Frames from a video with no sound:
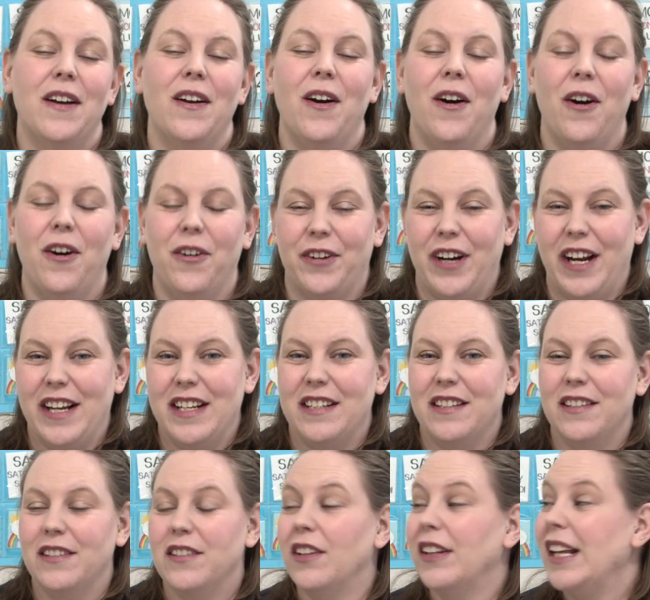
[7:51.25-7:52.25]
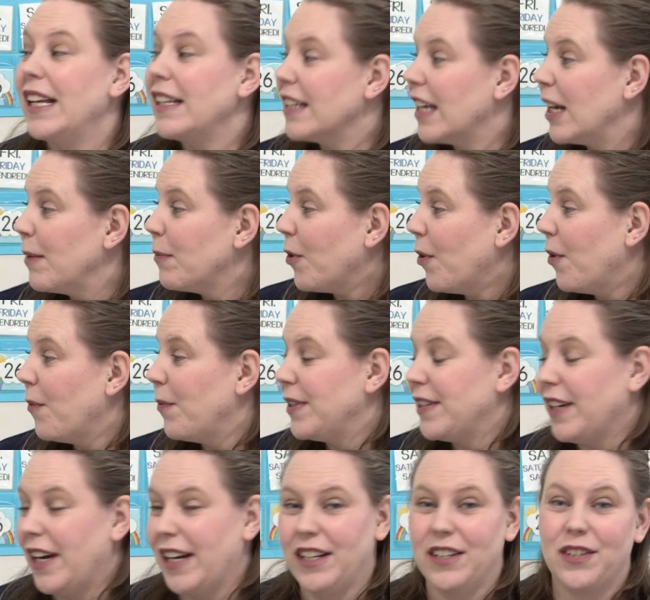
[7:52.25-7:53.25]
All right. So let's keep going with
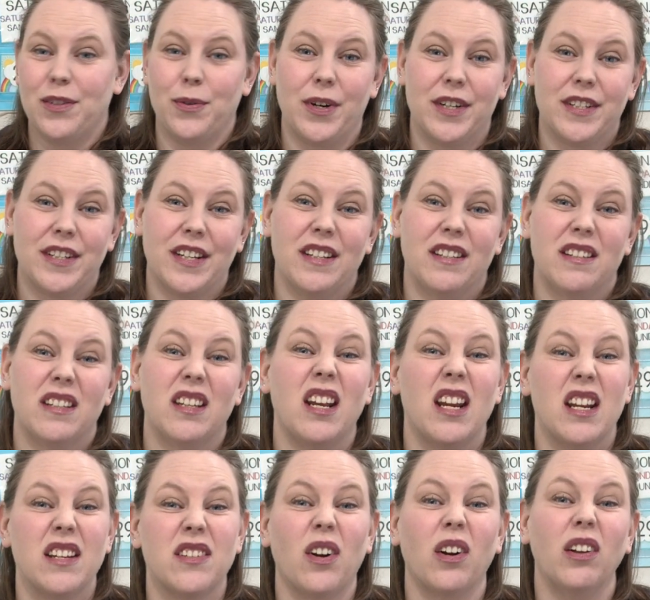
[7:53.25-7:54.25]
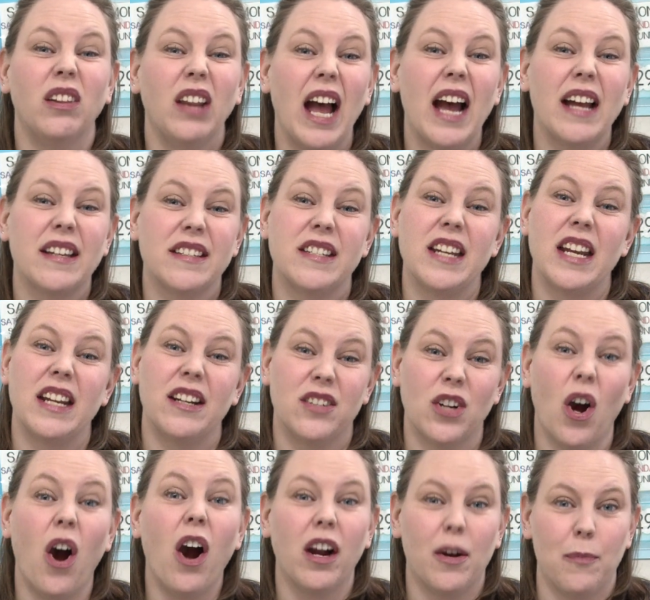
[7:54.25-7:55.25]
dinosaurs because today is our last day to
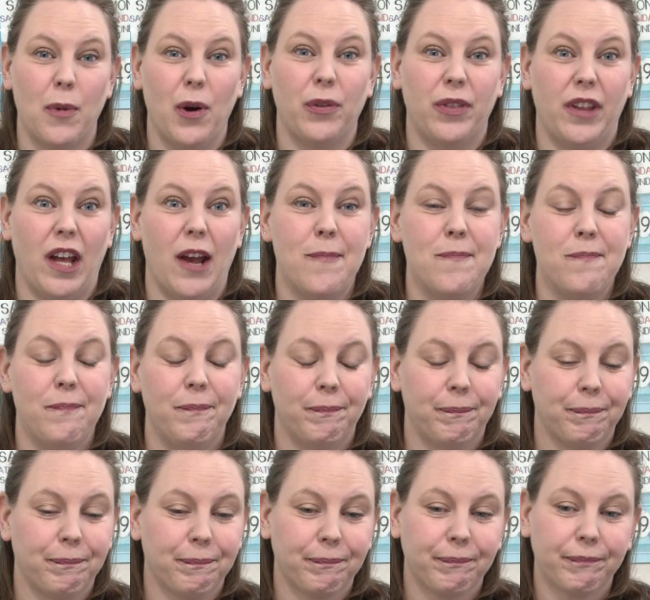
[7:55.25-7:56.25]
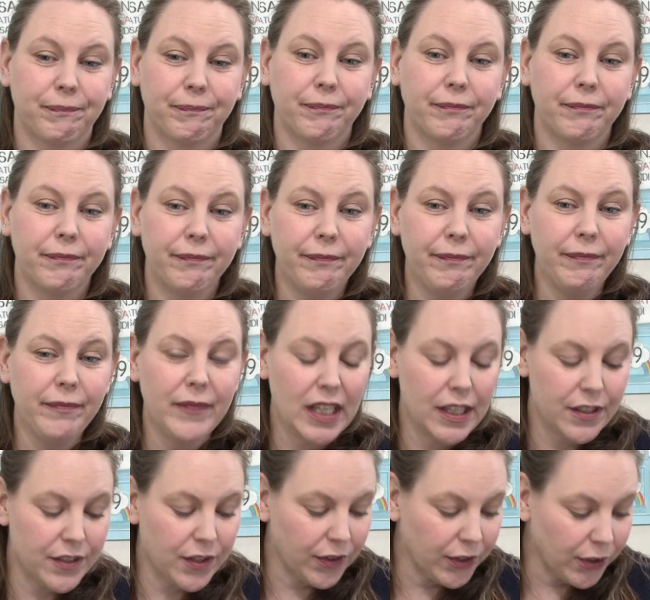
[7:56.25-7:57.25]
talk about them.
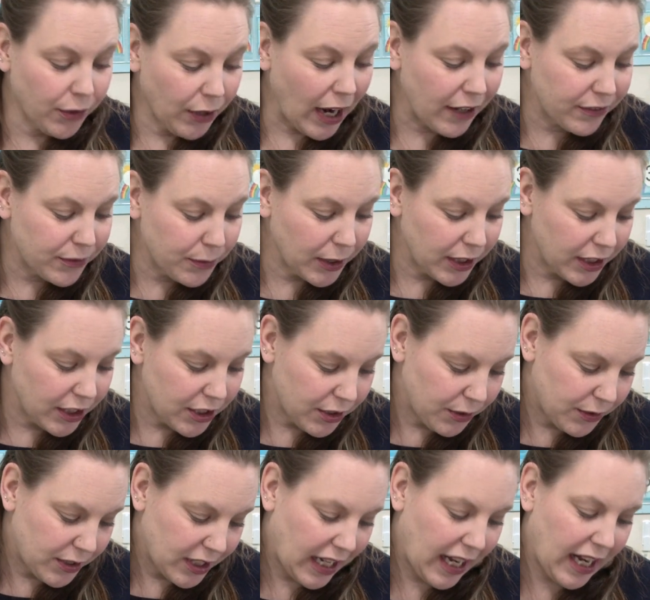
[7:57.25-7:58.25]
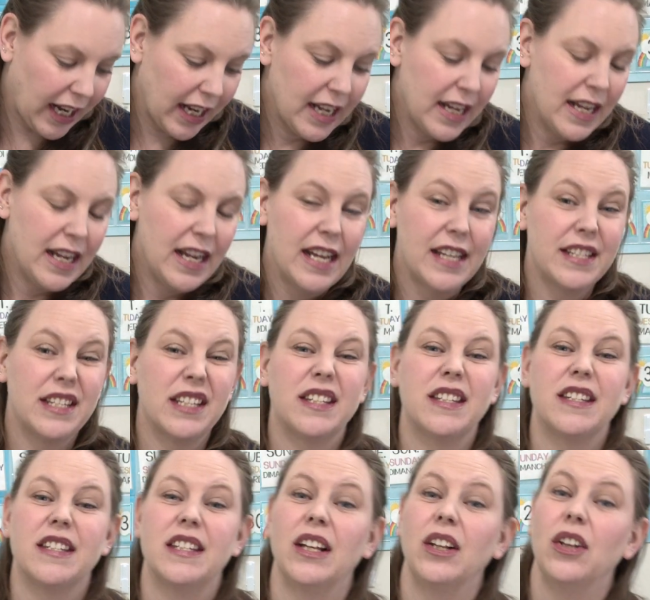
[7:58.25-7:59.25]
So the craft we're going to do today is a
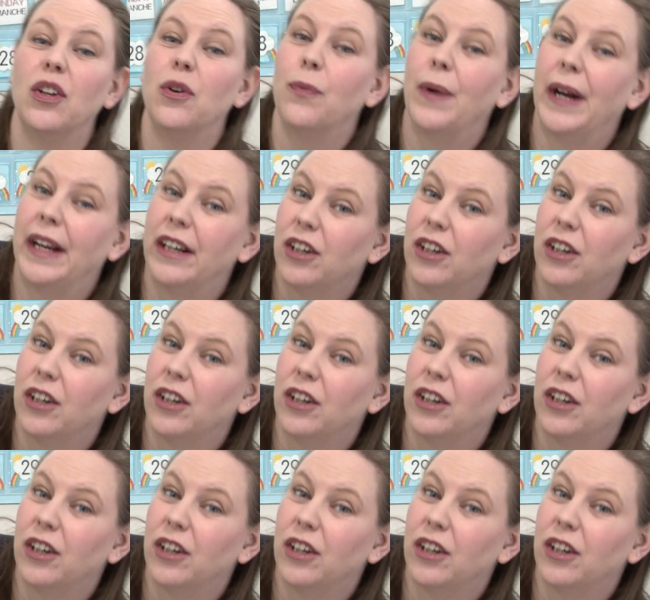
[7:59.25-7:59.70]
silhouette